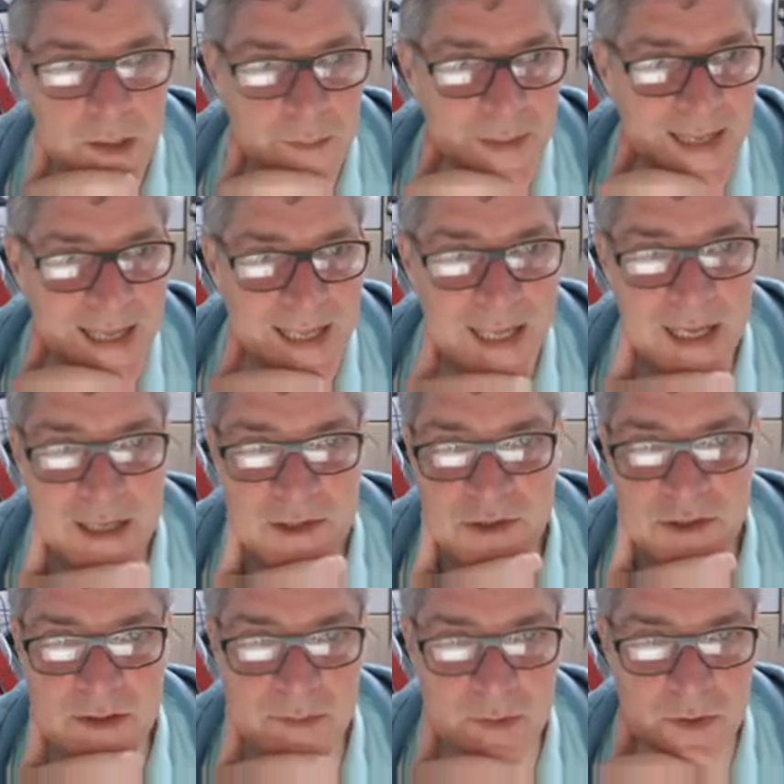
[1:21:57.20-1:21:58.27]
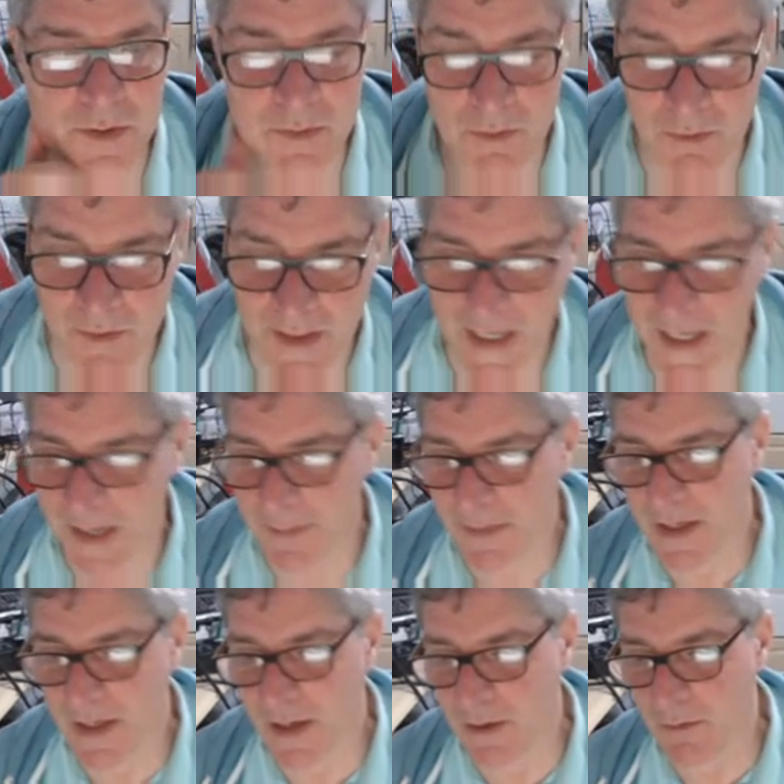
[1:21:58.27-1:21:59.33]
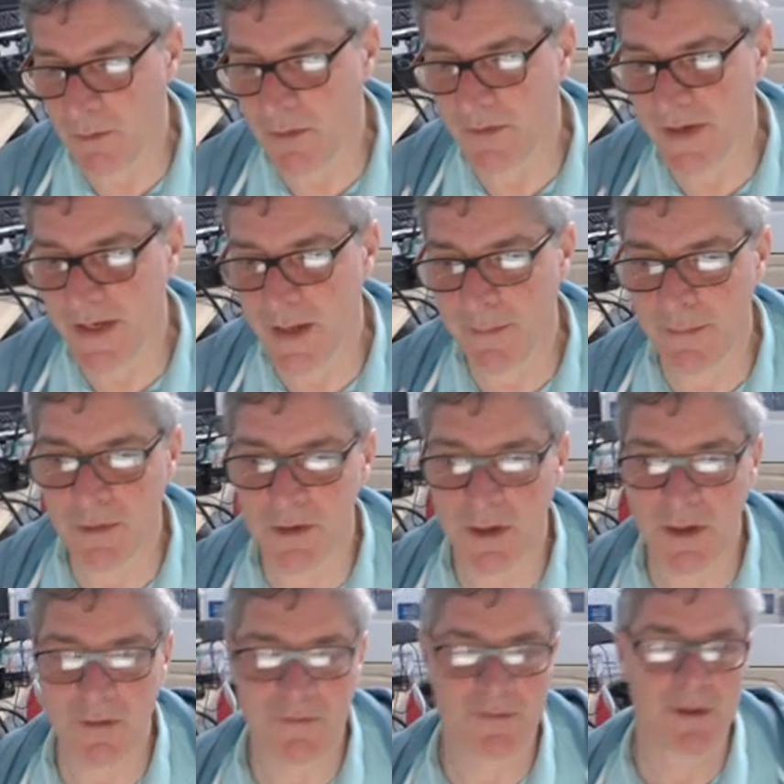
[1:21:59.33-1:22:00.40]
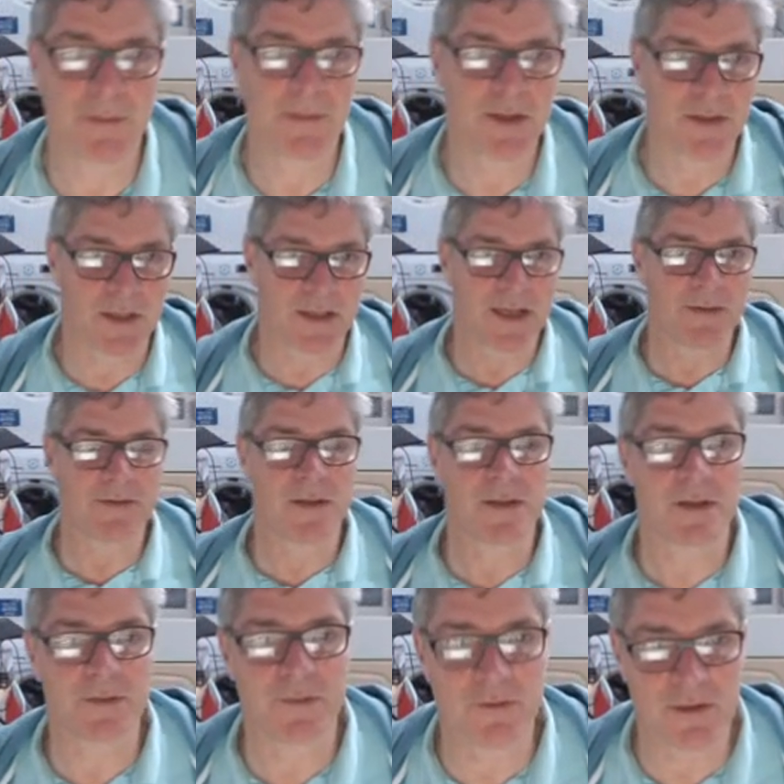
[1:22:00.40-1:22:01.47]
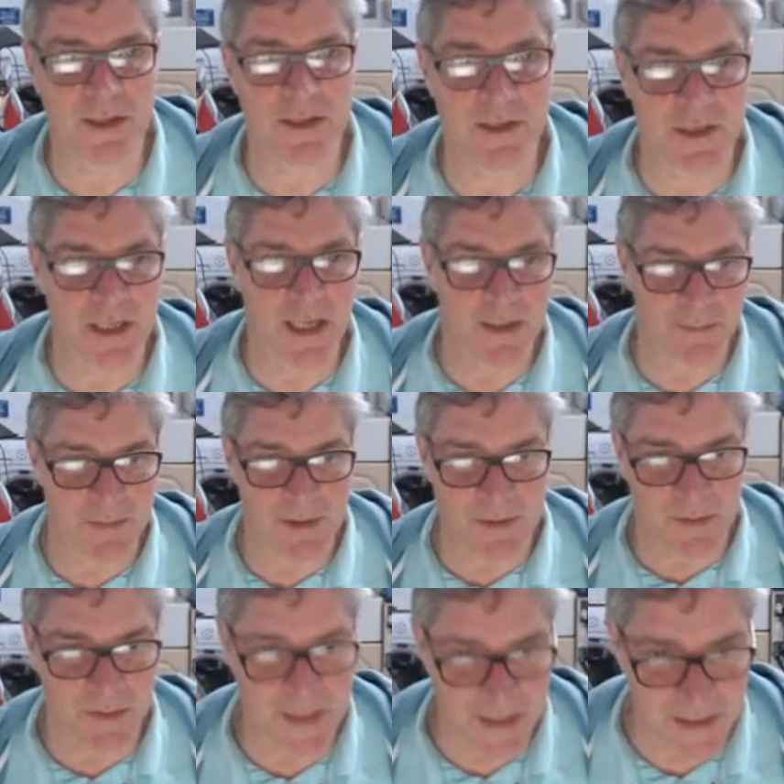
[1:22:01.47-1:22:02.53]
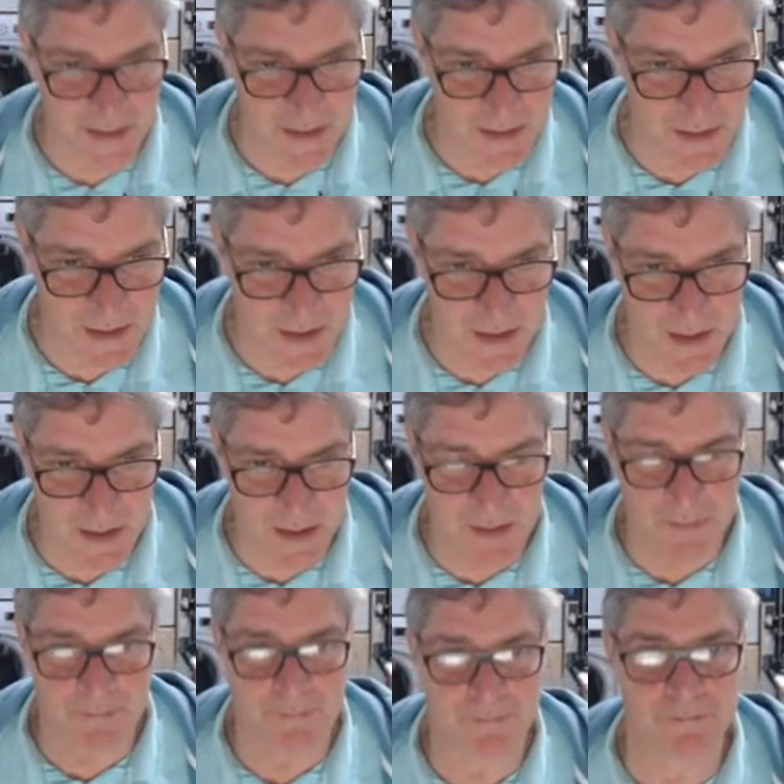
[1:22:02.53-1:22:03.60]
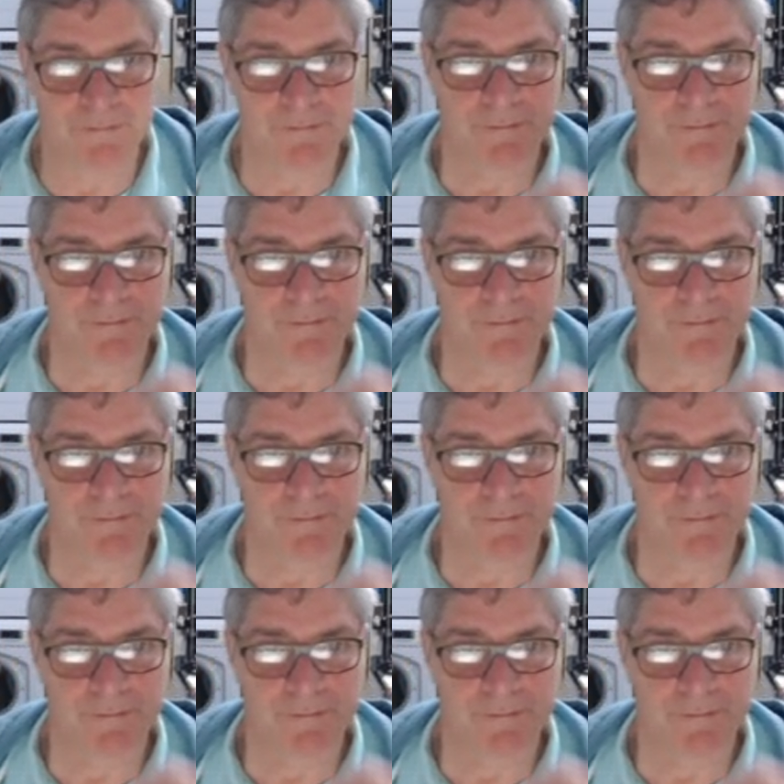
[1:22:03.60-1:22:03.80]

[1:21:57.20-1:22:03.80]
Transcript: Black Edge is a possible name, you know, with a number after it, because I'd have to differentiate between um,